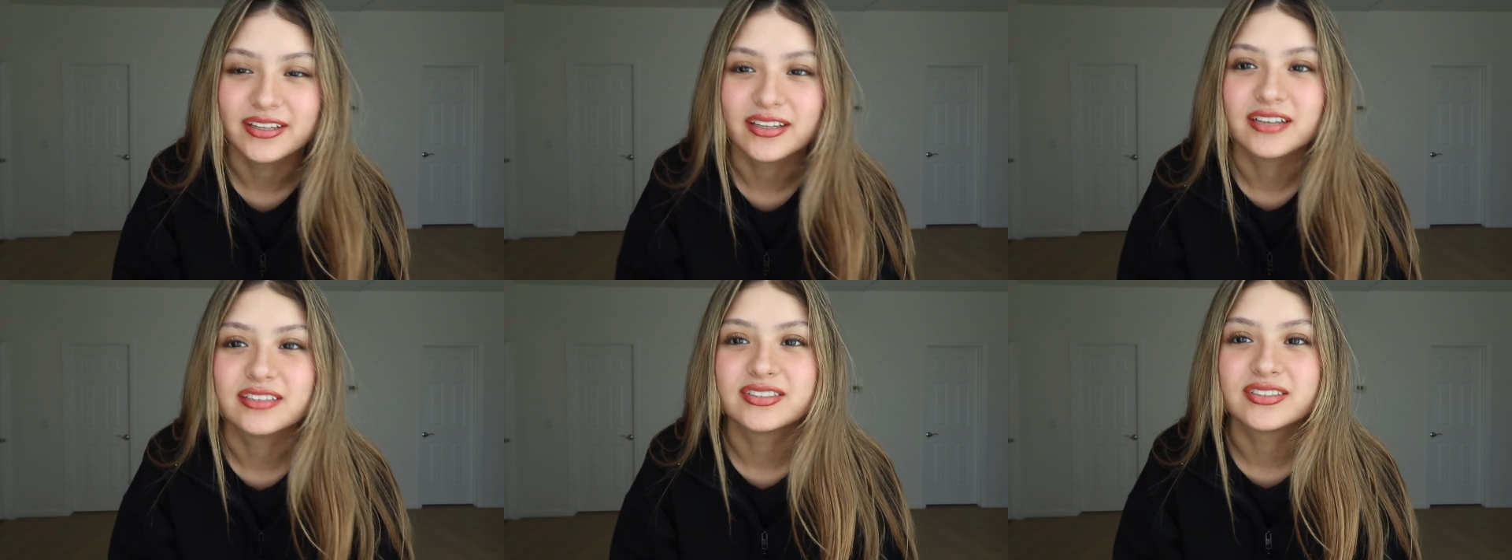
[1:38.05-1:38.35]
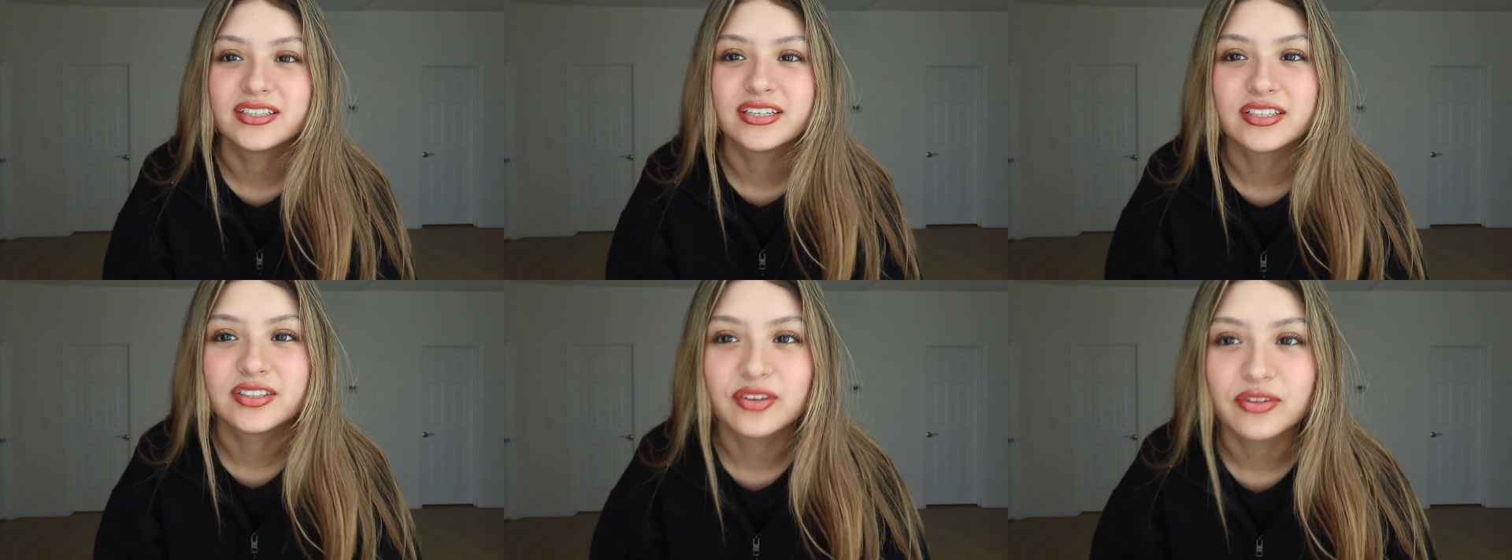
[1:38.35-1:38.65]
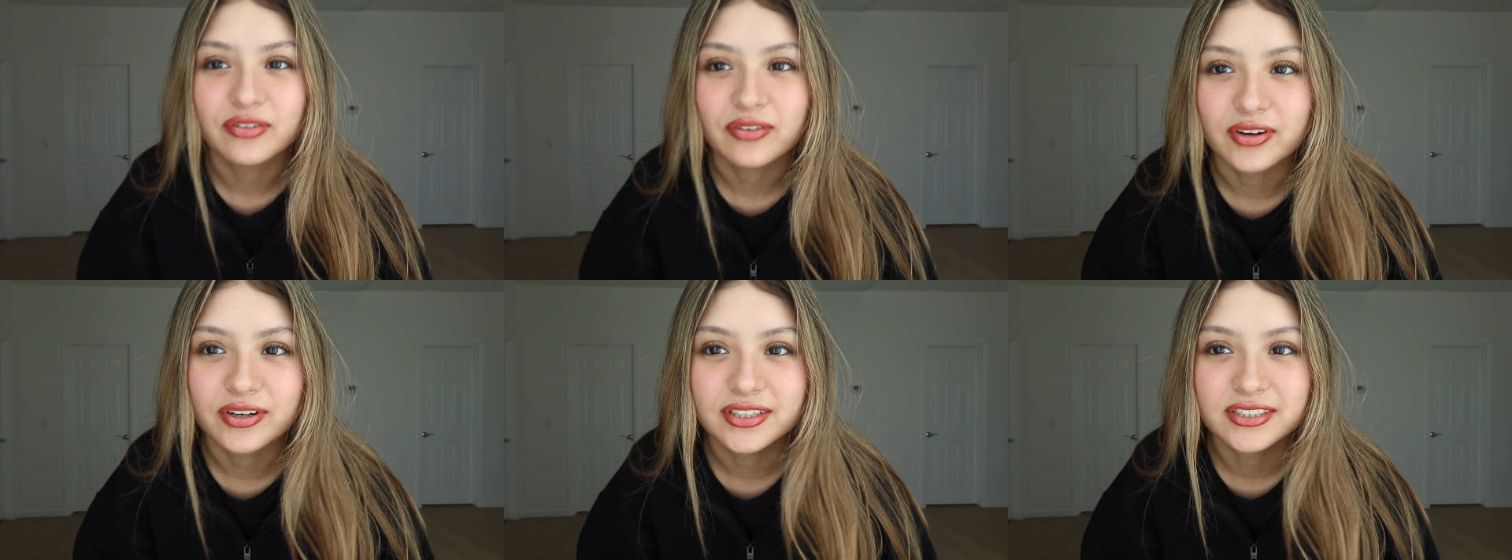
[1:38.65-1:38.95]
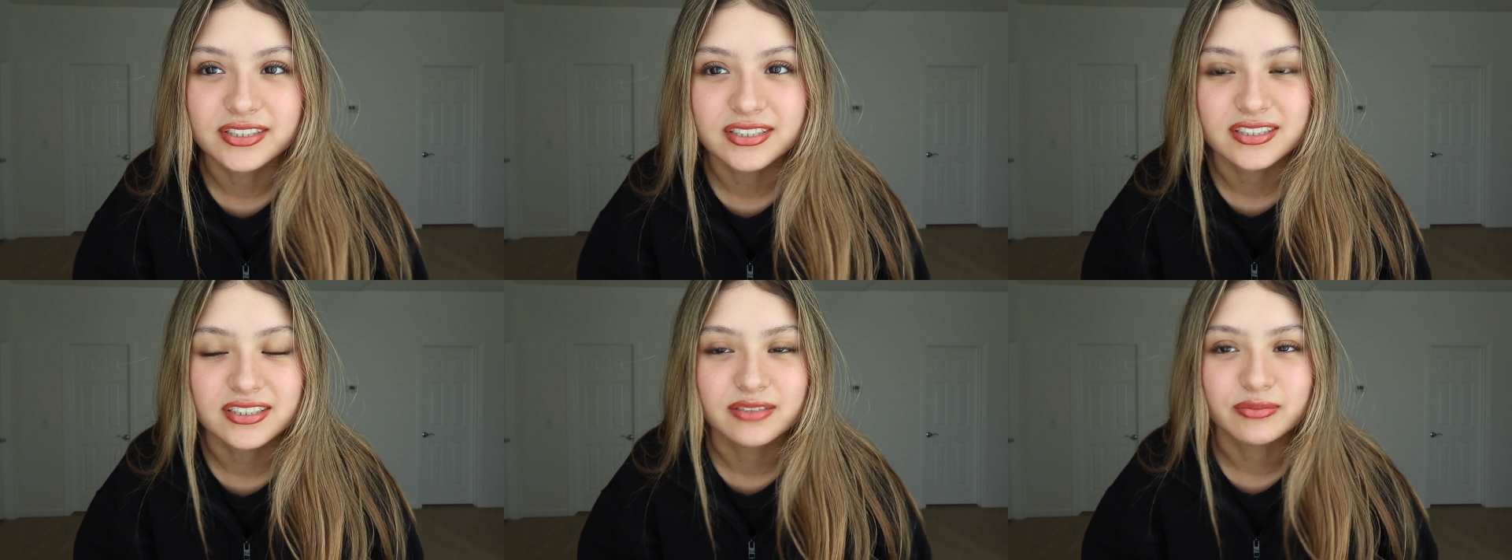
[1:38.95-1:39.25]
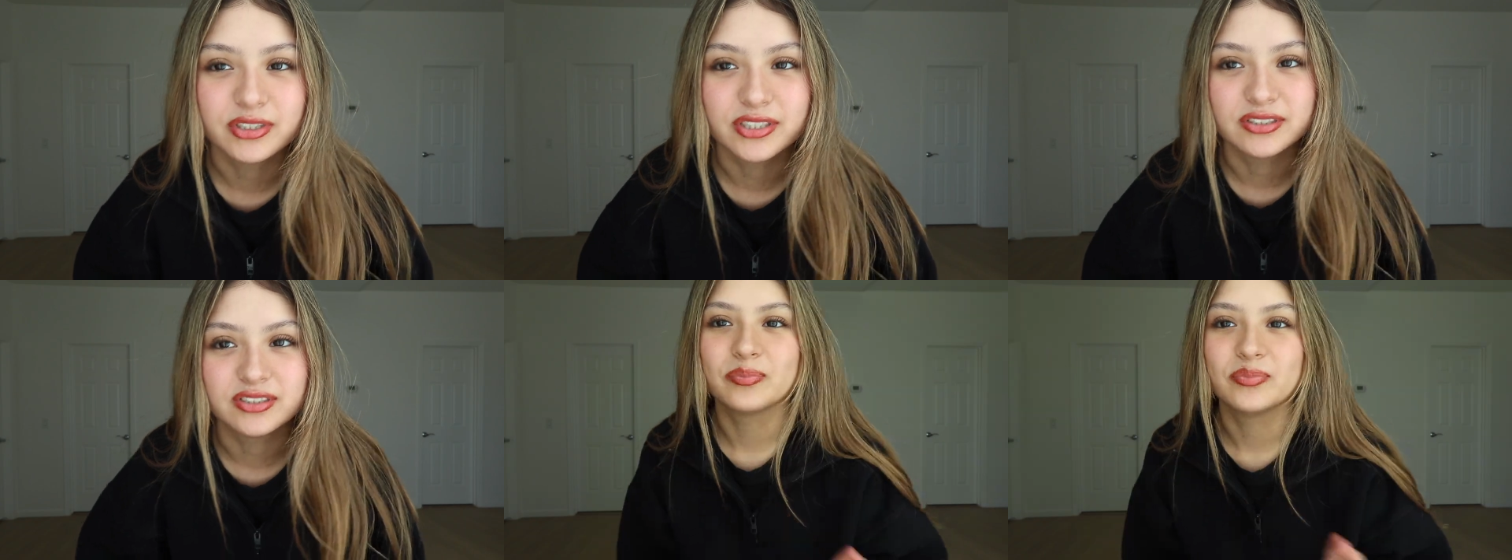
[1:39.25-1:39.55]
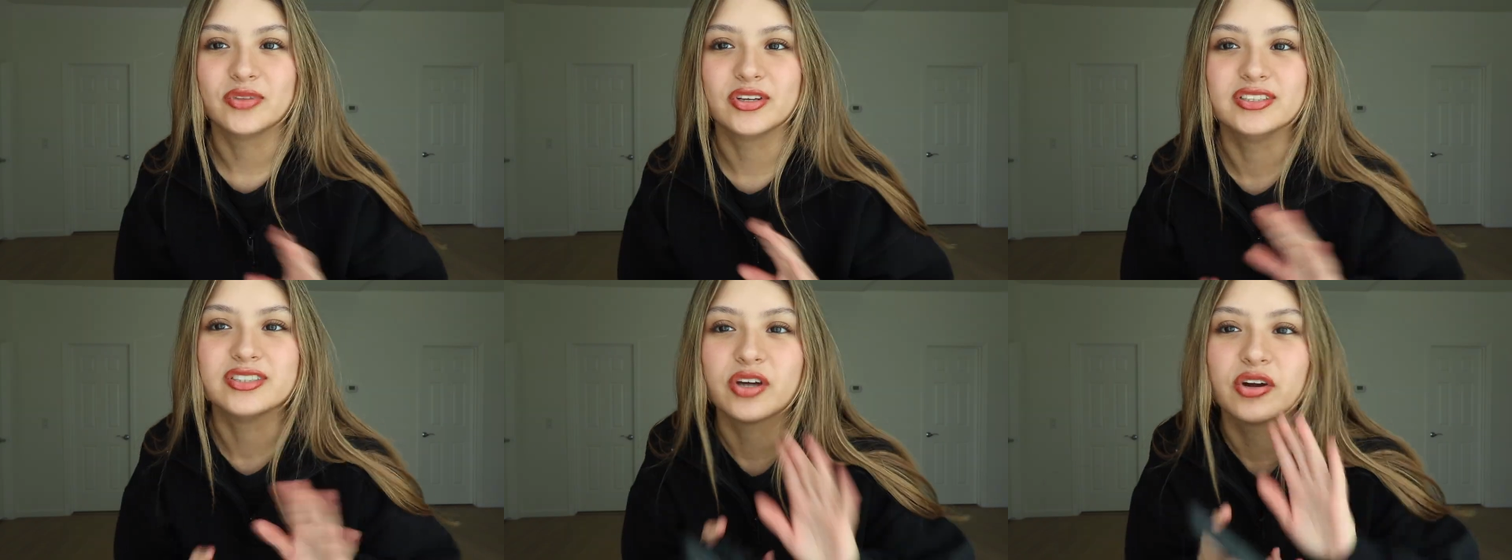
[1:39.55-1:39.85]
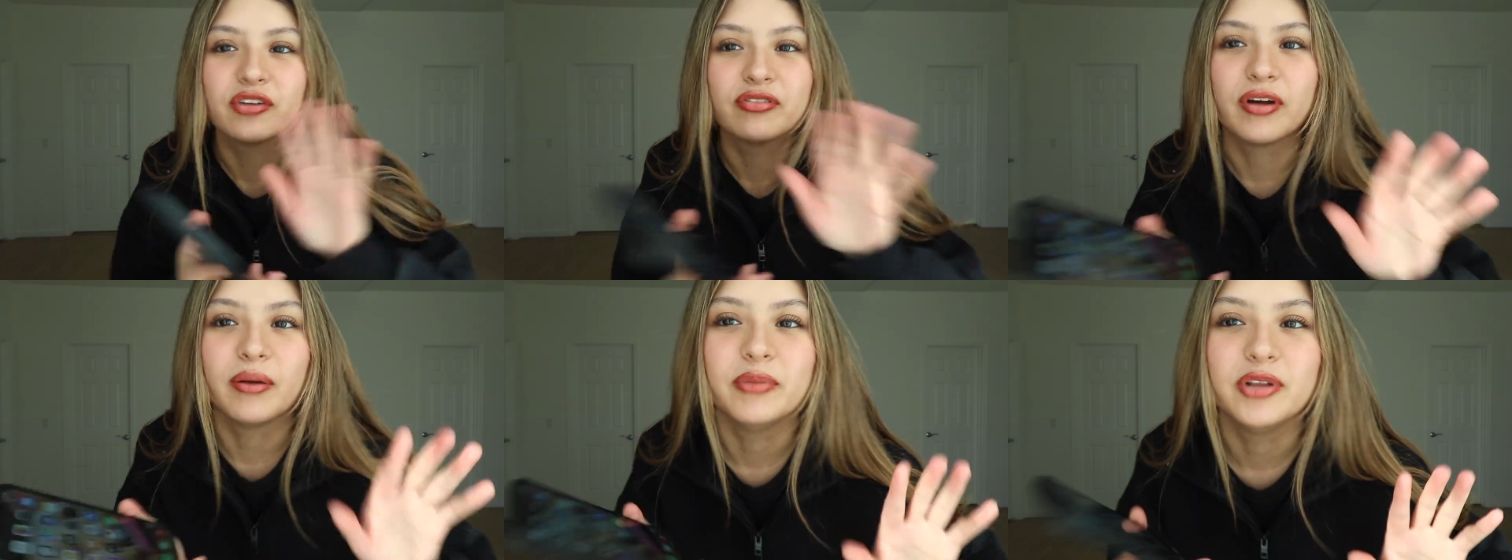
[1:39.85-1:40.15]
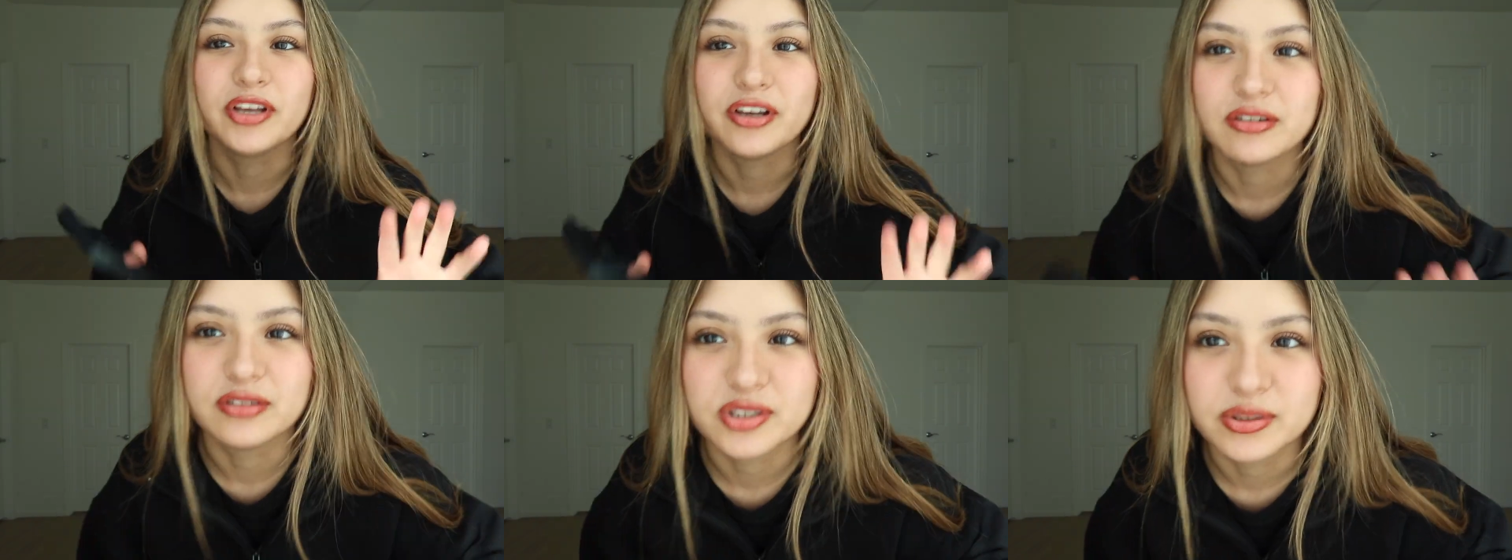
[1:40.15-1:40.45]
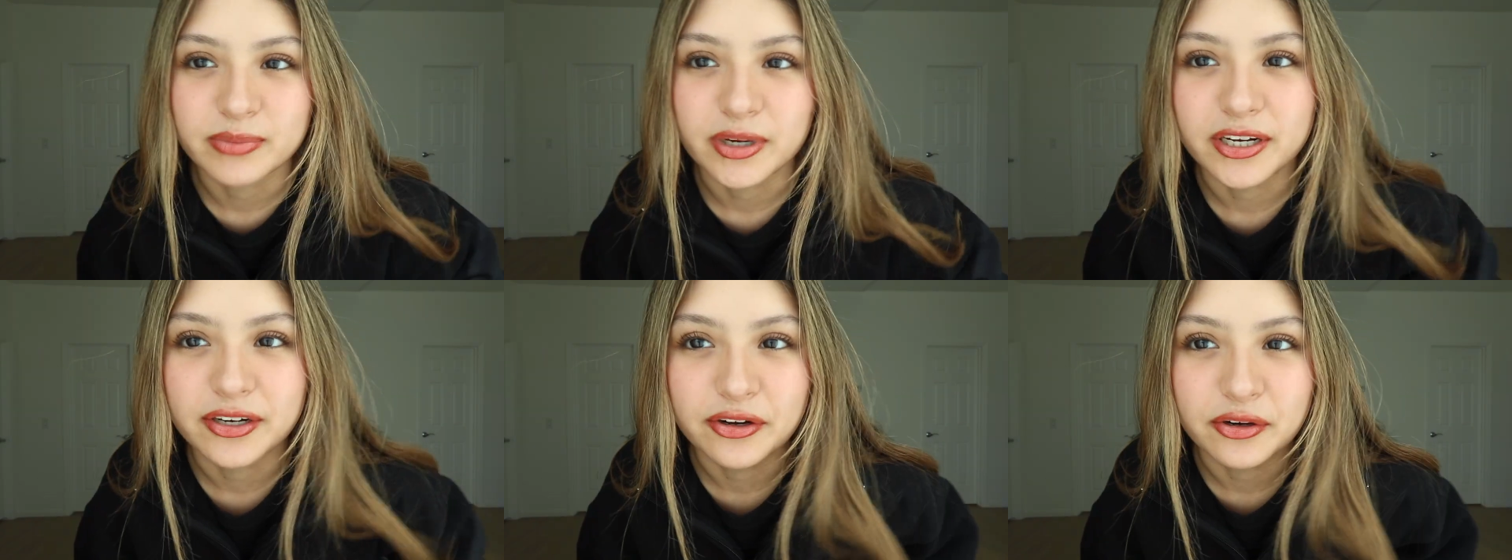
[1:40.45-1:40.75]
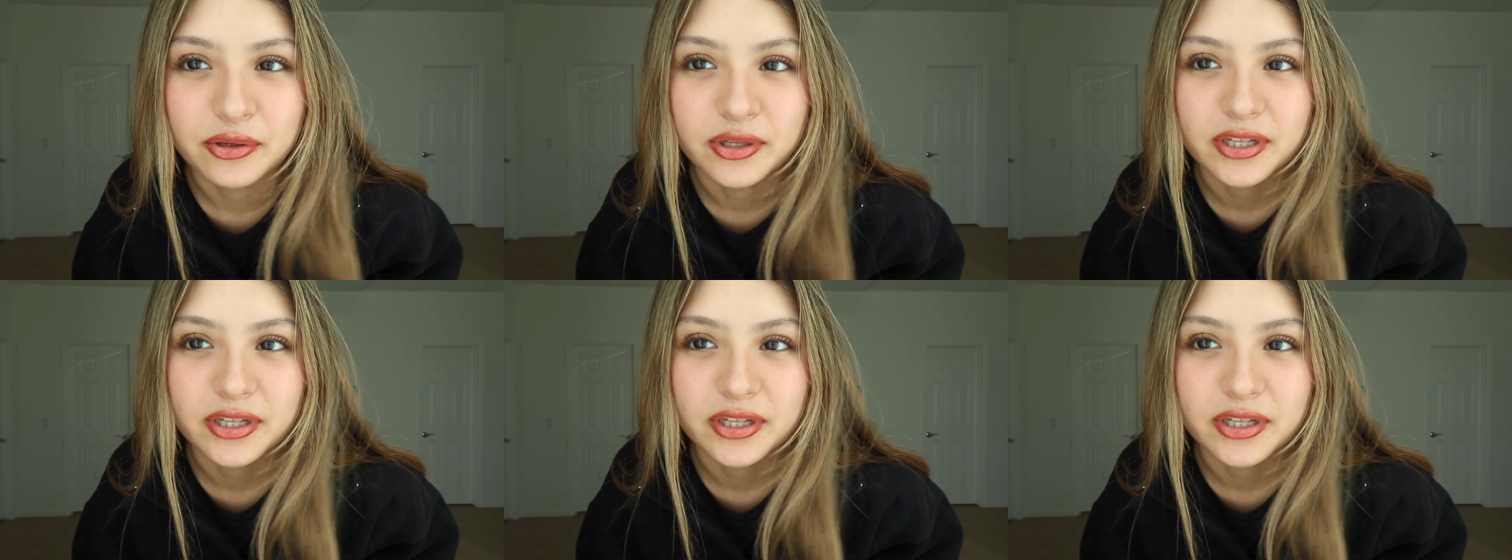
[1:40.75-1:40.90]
That's like the funniest thing because the entire family goes to my nail